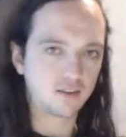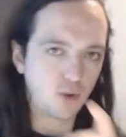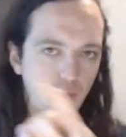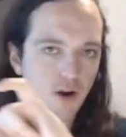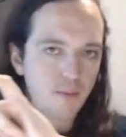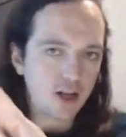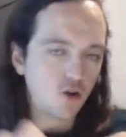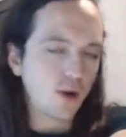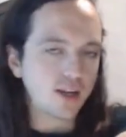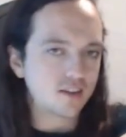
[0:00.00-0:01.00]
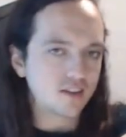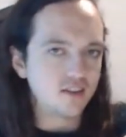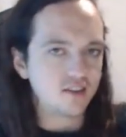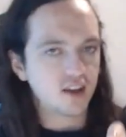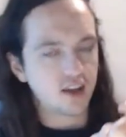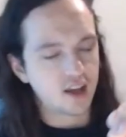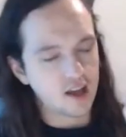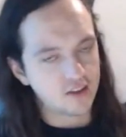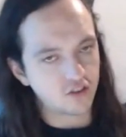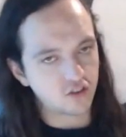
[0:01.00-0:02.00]
We want to make your weaknesses
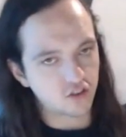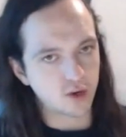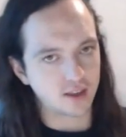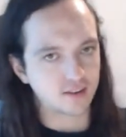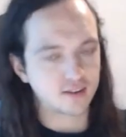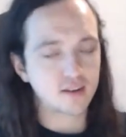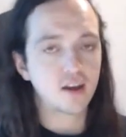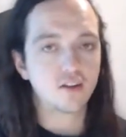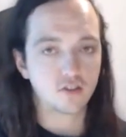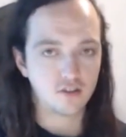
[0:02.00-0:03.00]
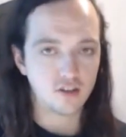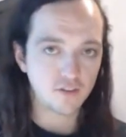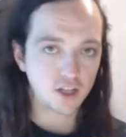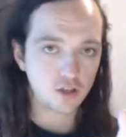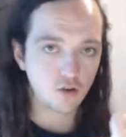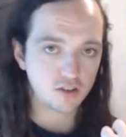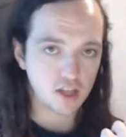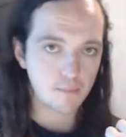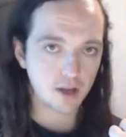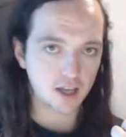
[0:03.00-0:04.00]
strengths. So definitely use
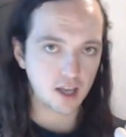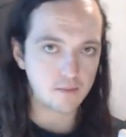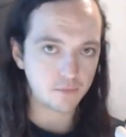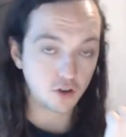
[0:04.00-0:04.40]
that pinky.